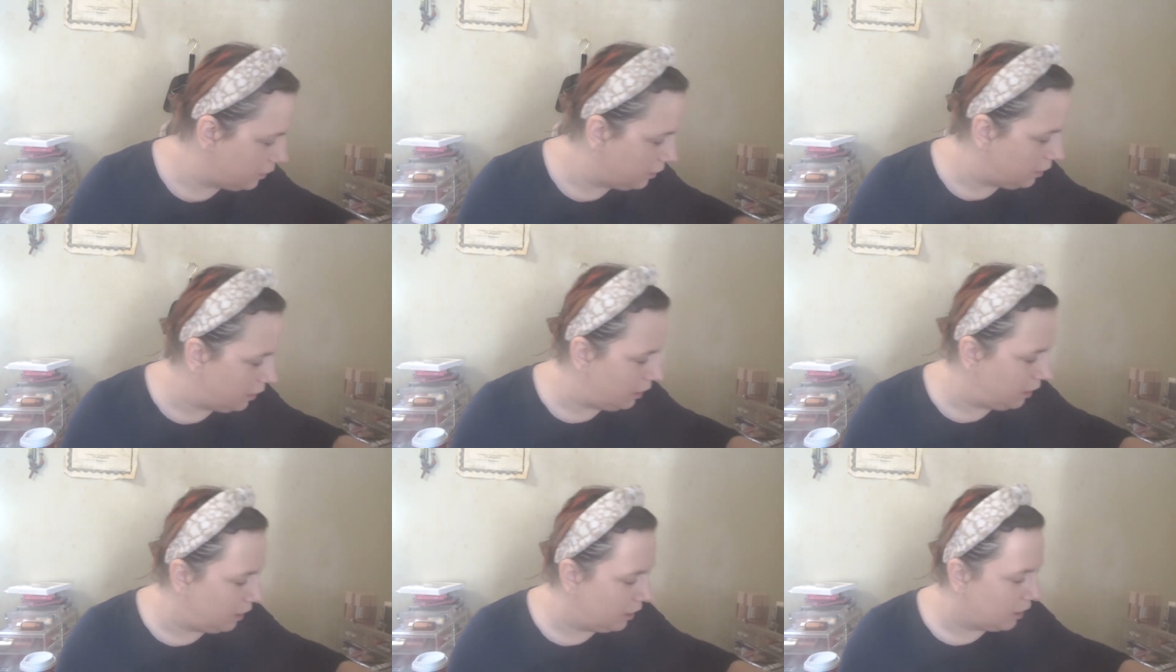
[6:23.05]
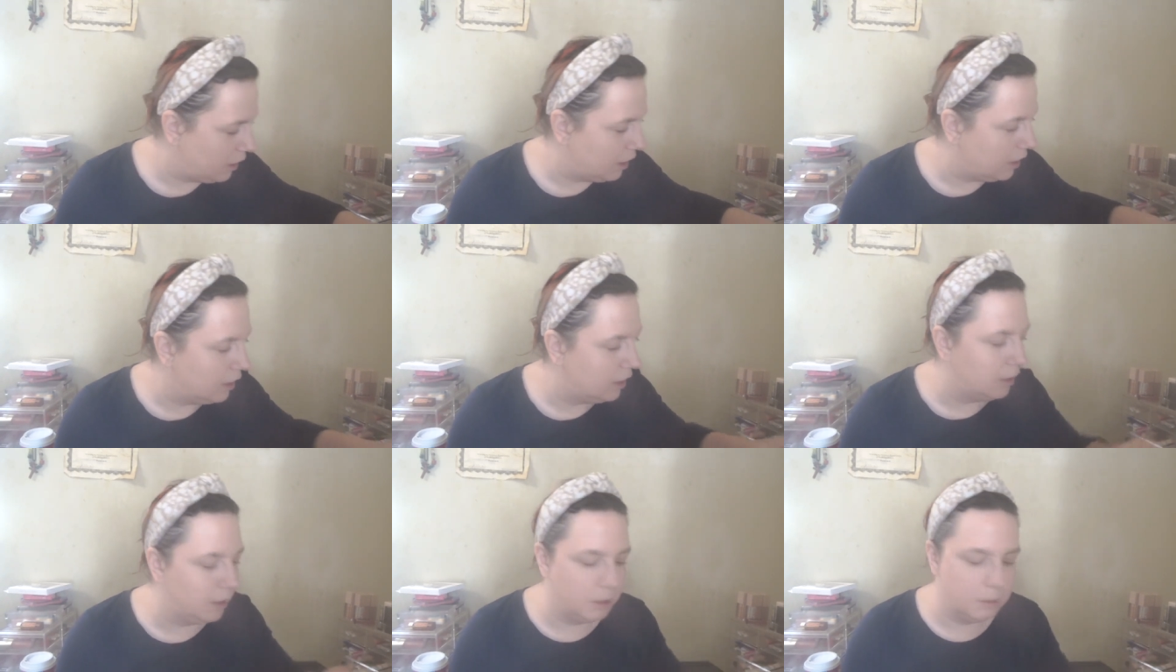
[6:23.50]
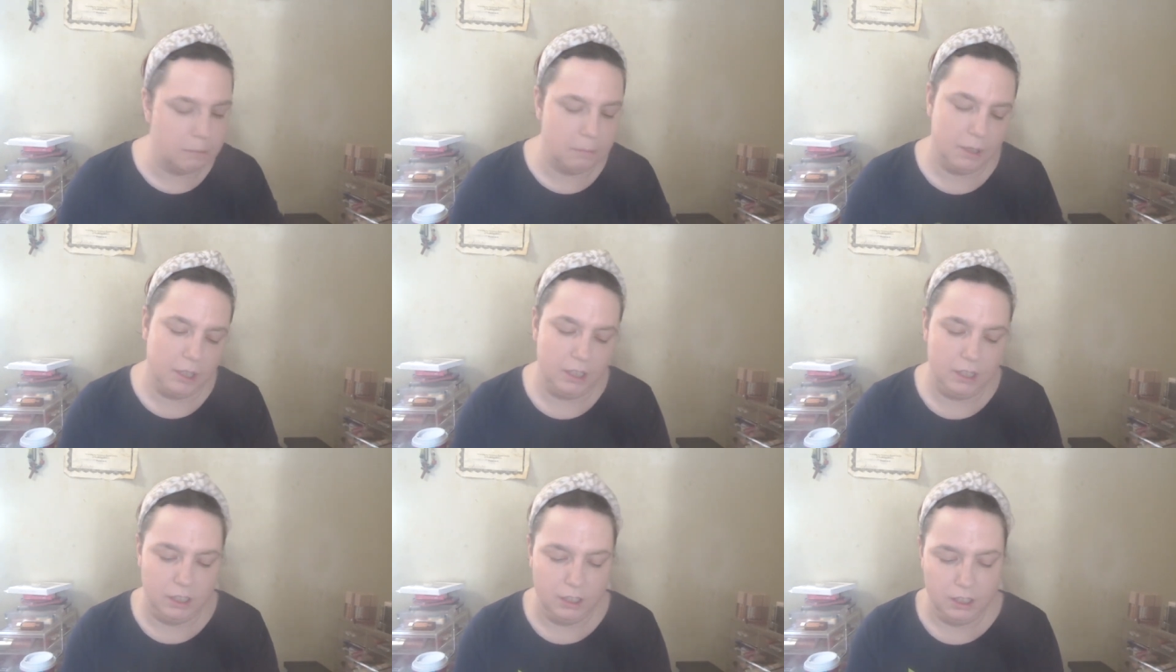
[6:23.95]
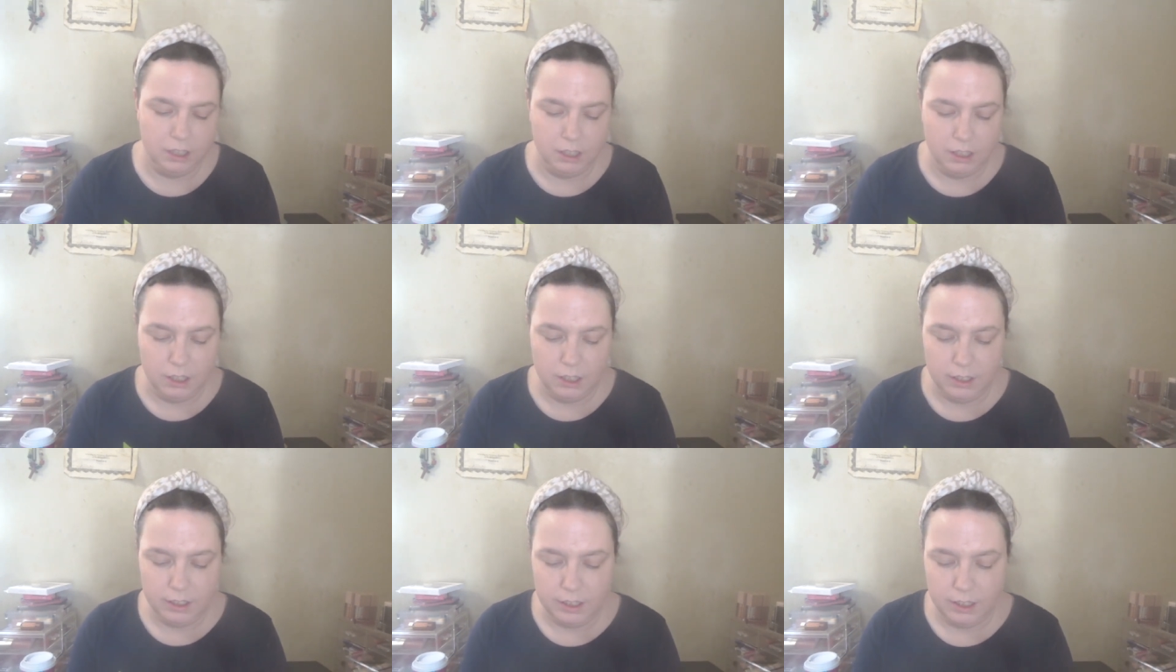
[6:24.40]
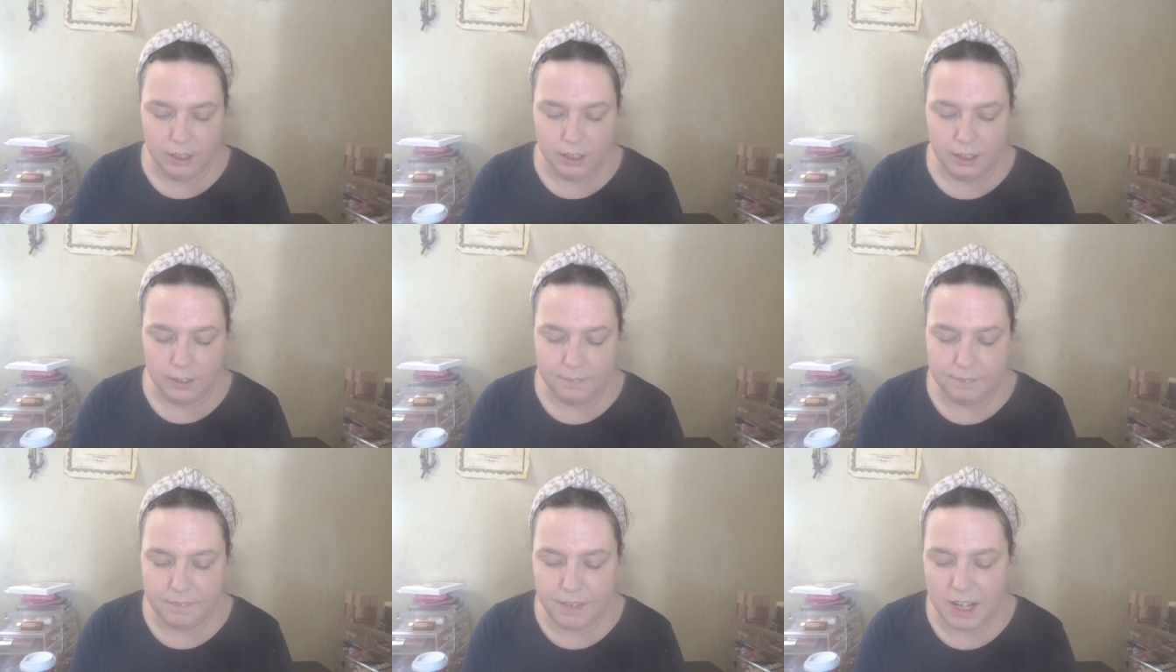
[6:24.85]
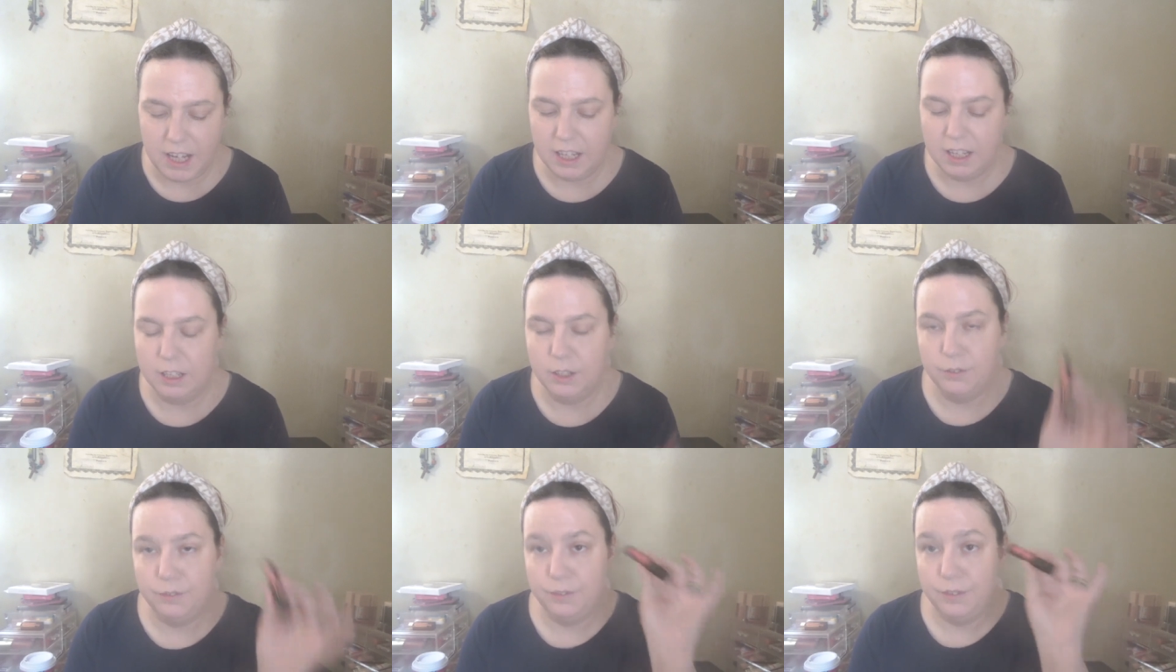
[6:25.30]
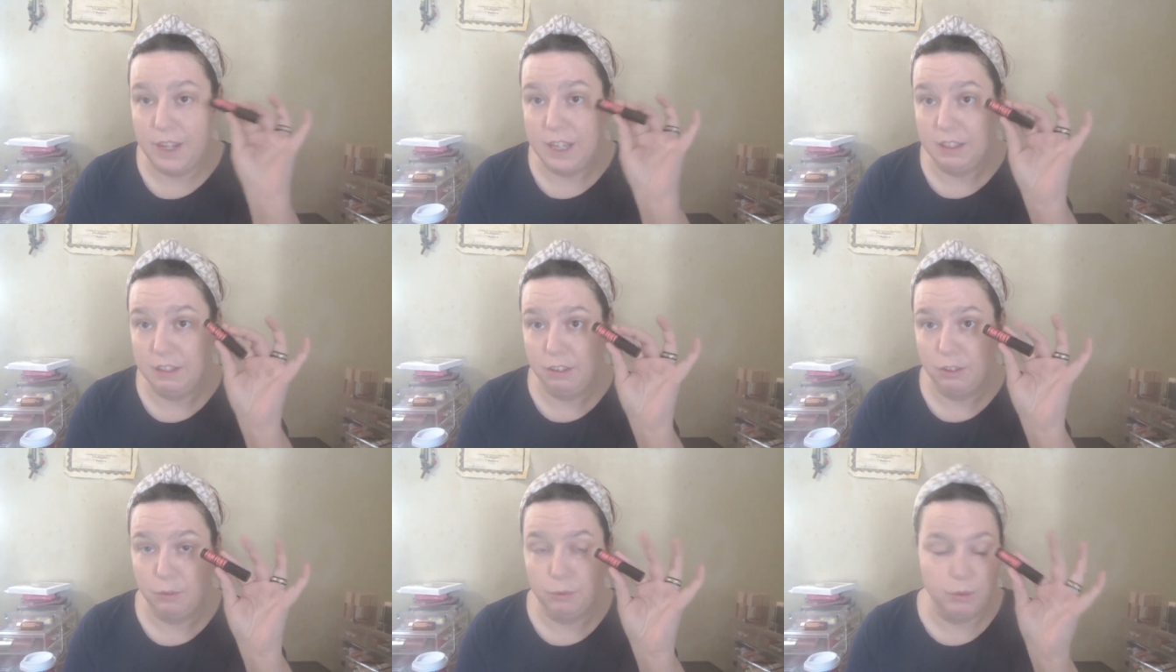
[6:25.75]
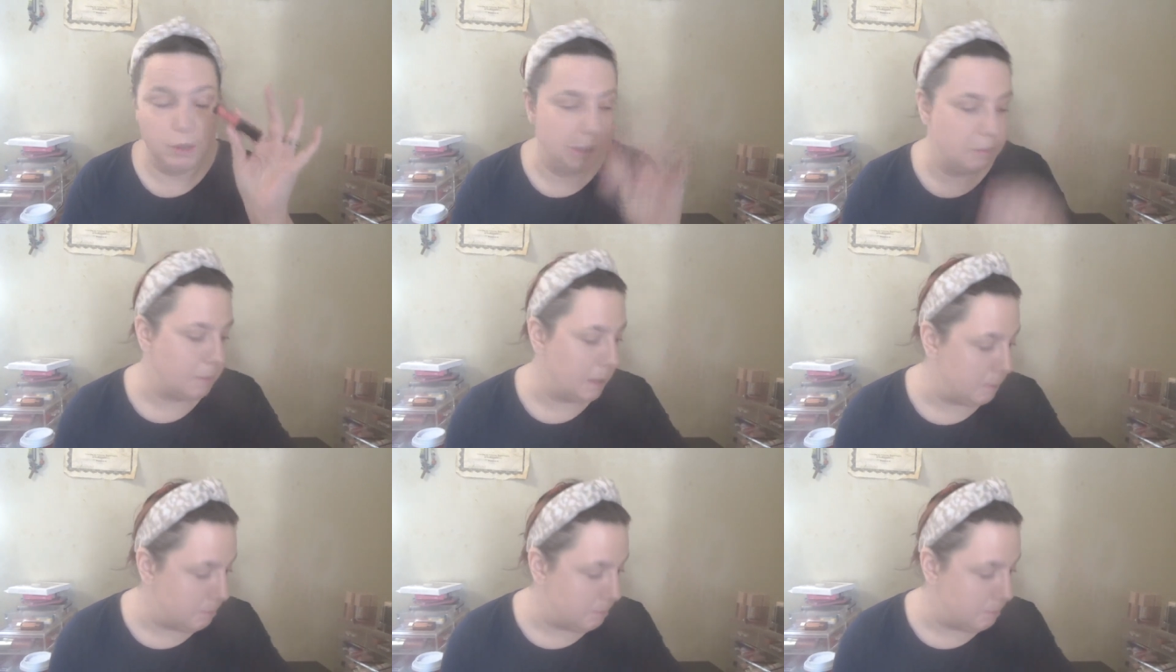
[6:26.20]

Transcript: the um, Fan Fest one by